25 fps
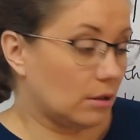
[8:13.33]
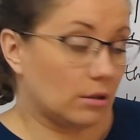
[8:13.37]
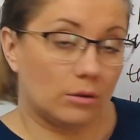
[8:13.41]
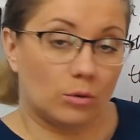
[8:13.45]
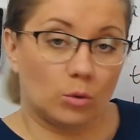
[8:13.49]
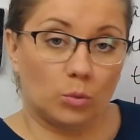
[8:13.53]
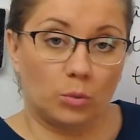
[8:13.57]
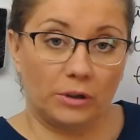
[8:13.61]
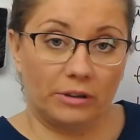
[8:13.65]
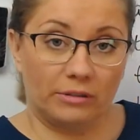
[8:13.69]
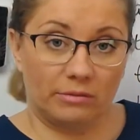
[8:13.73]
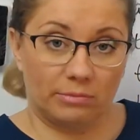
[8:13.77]

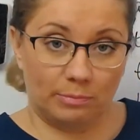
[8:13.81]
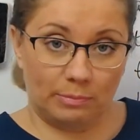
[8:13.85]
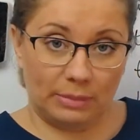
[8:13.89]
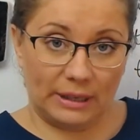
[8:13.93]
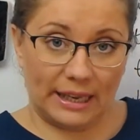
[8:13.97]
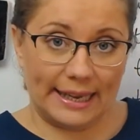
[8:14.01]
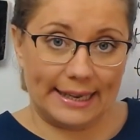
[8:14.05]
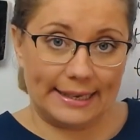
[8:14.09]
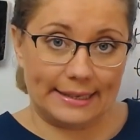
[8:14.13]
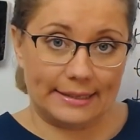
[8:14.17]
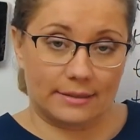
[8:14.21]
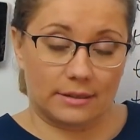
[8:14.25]
with
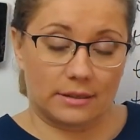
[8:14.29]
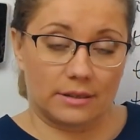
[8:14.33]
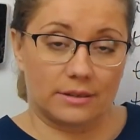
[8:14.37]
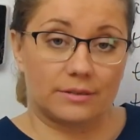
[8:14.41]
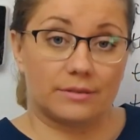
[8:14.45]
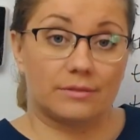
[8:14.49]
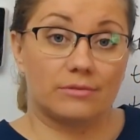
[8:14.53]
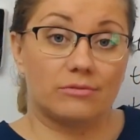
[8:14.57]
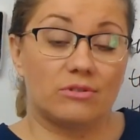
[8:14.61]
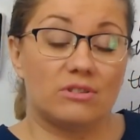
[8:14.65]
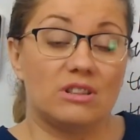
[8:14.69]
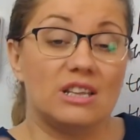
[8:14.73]

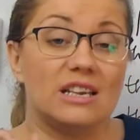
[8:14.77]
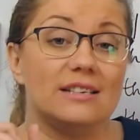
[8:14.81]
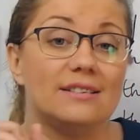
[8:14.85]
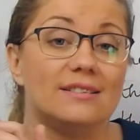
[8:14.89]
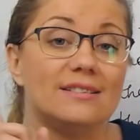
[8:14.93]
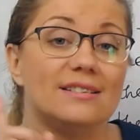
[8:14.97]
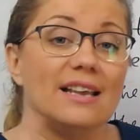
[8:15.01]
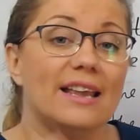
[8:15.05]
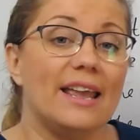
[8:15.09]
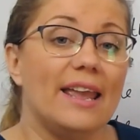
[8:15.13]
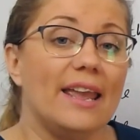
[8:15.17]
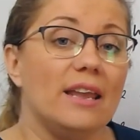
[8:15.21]
places, the
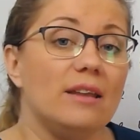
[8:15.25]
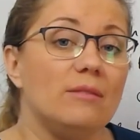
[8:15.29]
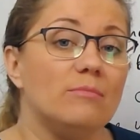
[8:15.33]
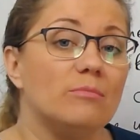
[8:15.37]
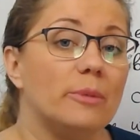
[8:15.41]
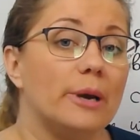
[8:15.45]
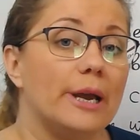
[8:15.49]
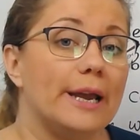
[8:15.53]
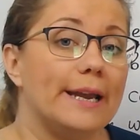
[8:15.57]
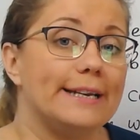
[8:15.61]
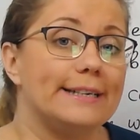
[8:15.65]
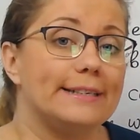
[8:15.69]

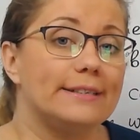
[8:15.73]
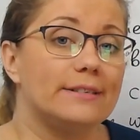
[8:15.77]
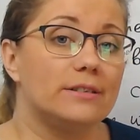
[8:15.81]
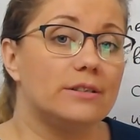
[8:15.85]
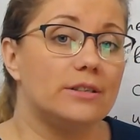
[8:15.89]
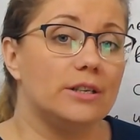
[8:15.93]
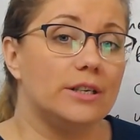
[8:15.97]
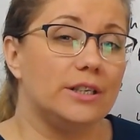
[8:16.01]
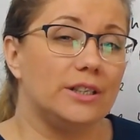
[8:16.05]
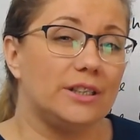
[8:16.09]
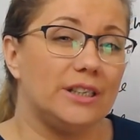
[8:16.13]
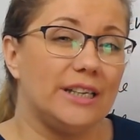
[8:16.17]
same as
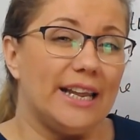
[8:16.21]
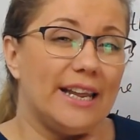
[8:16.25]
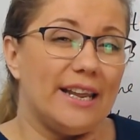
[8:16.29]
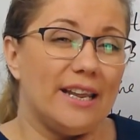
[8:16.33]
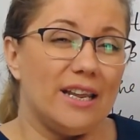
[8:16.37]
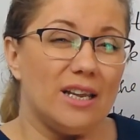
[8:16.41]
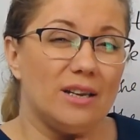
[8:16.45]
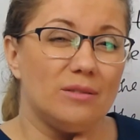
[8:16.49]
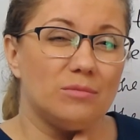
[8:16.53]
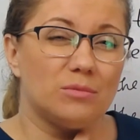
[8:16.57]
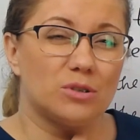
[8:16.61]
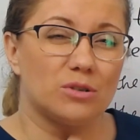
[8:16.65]
the
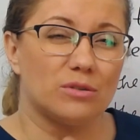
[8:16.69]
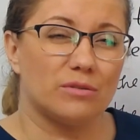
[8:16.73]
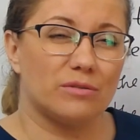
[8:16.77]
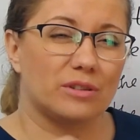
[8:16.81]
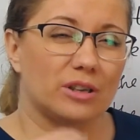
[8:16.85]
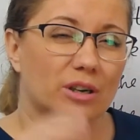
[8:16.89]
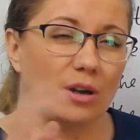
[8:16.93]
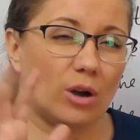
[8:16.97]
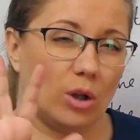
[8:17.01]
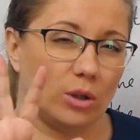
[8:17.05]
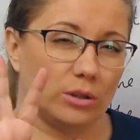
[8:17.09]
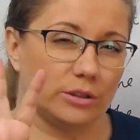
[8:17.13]
names of the
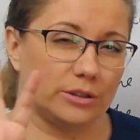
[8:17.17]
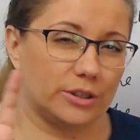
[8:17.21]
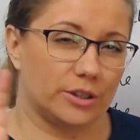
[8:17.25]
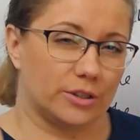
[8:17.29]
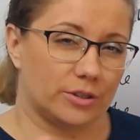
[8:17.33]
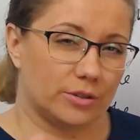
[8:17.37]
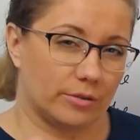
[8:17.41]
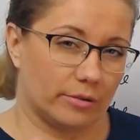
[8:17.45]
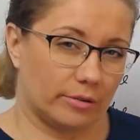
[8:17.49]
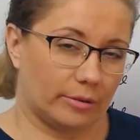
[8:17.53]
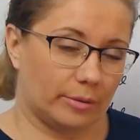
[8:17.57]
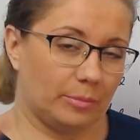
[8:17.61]

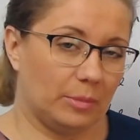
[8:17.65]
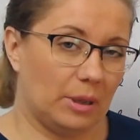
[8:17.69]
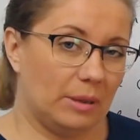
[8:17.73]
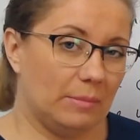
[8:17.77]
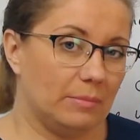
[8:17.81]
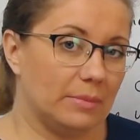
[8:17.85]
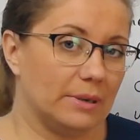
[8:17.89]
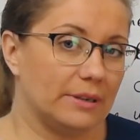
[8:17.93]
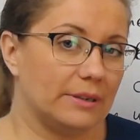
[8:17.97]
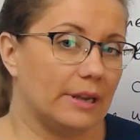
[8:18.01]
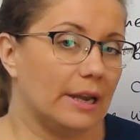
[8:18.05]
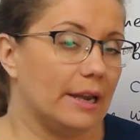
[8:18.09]
holidays. You
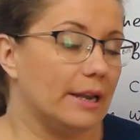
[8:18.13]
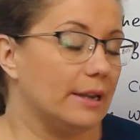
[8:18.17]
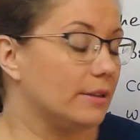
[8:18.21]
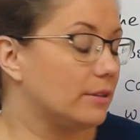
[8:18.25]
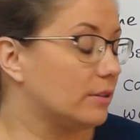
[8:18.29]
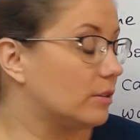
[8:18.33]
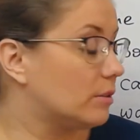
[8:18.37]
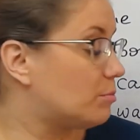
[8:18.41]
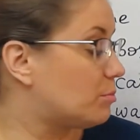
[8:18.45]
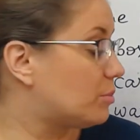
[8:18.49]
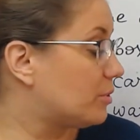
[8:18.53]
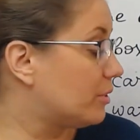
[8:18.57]
remember, yeah, in
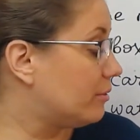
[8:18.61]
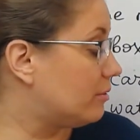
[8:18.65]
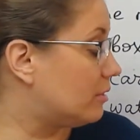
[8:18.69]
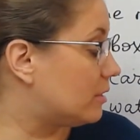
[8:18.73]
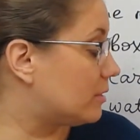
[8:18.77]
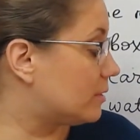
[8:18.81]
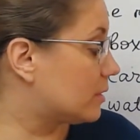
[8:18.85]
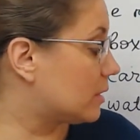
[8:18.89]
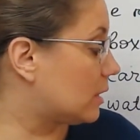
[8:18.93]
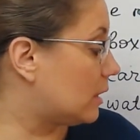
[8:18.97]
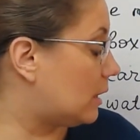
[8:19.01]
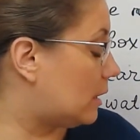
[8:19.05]
the
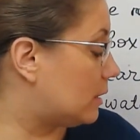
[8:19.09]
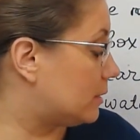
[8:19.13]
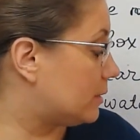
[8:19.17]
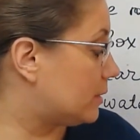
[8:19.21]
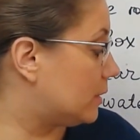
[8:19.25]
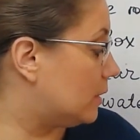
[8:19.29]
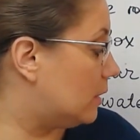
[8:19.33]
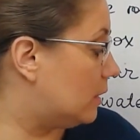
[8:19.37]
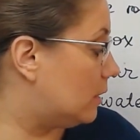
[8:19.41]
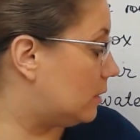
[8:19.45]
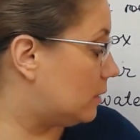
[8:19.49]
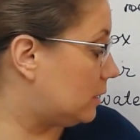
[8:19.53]
previous class
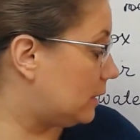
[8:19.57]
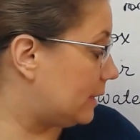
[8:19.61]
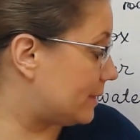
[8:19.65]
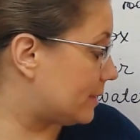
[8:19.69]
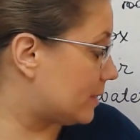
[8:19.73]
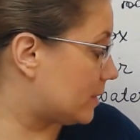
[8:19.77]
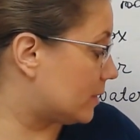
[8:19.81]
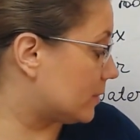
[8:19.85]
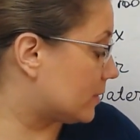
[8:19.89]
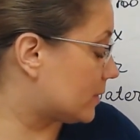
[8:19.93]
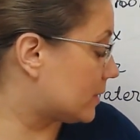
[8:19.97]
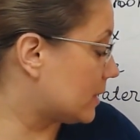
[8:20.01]

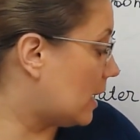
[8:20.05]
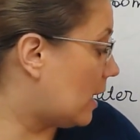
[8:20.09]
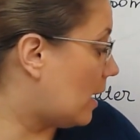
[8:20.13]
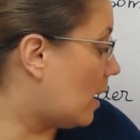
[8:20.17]
lessons.